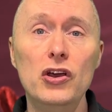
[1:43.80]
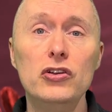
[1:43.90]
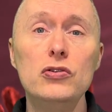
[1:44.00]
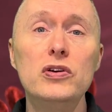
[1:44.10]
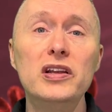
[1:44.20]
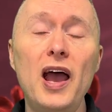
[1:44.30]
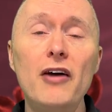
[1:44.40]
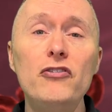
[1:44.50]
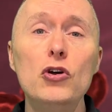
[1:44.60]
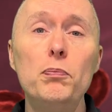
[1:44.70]
You can
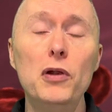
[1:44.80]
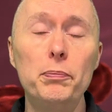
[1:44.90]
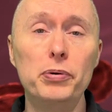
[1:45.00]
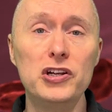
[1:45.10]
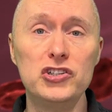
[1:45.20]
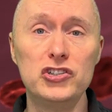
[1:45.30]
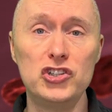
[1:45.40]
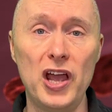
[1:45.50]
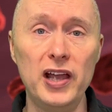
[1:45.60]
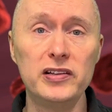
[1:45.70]
have your blood pressure
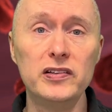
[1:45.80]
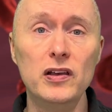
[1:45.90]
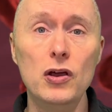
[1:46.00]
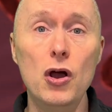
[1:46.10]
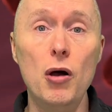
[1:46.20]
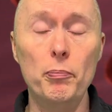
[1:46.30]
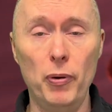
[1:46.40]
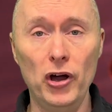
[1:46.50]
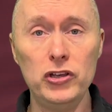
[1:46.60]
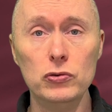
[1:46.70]
checked
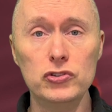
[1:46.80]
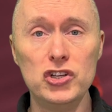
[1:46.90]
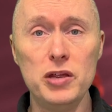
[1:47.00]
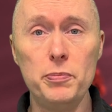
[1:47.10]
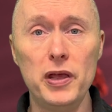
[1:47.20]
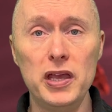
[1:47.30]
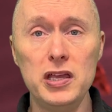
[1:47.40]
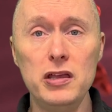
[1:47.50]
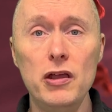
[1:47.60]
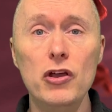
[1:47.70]
by your
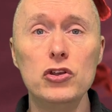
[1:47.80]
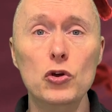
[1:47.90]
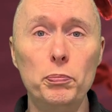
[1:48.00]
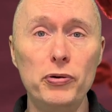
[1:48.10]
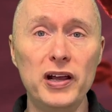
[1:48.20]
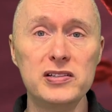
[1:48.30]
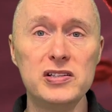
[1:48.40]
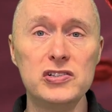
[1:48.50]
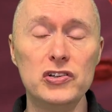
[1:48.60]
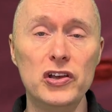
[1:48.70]
GP, your
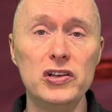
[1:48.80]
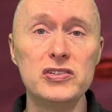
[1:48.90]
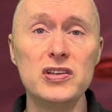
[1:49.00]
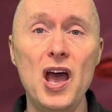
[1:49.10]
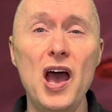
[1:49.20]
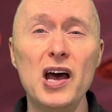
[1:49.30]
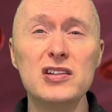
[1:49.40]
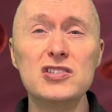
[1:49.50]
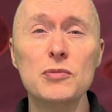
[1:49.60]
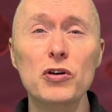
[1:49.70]
practice nurse, and
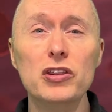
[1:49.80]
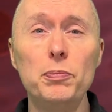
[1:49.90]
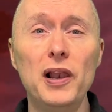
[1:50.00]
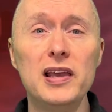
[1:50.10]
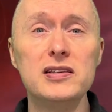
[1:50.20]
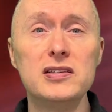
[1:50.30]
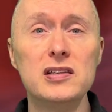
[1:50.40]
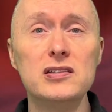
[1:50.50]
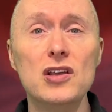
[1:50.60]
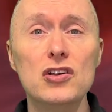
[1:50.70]
some other places